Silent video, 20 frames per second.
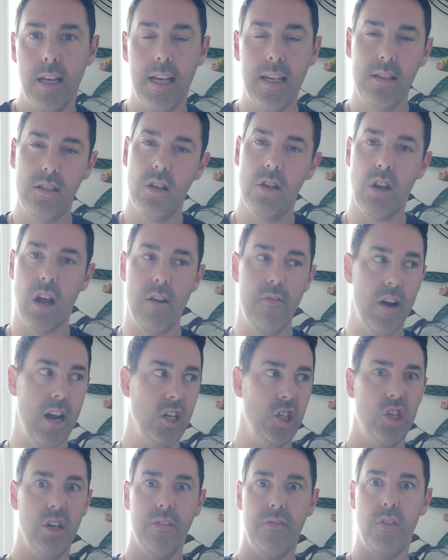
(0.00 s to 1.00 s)
It is the
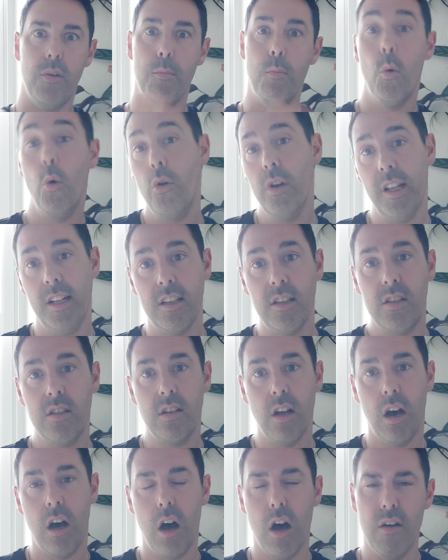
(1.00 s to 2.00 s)
direction of the morning
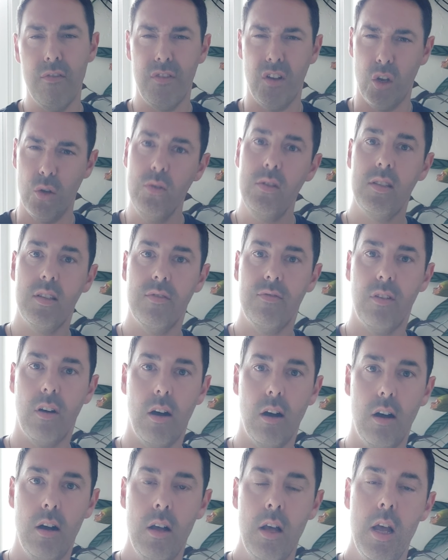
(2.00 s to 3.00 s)
star, of
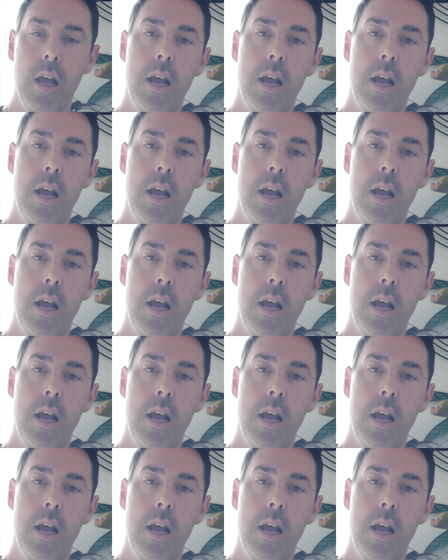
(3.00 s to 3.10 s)
Lucifer.